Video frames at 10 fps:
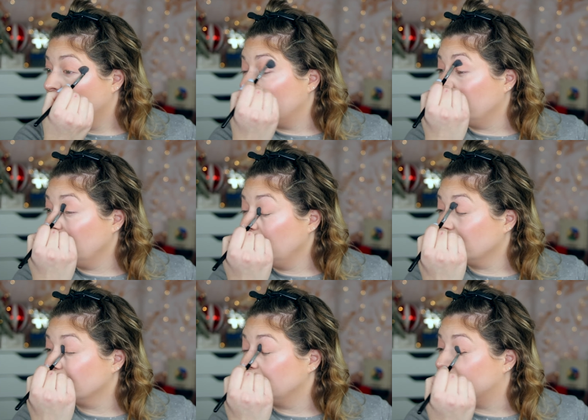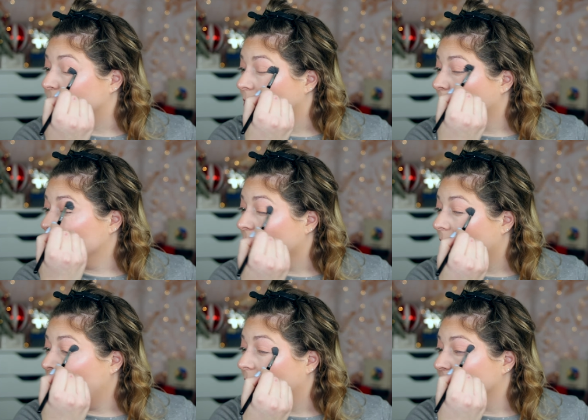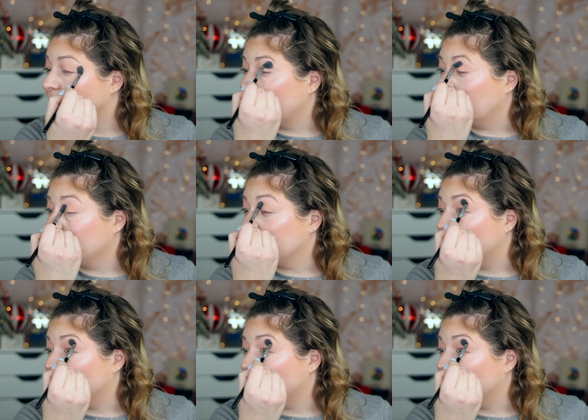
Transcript: they can actually do a lot of damage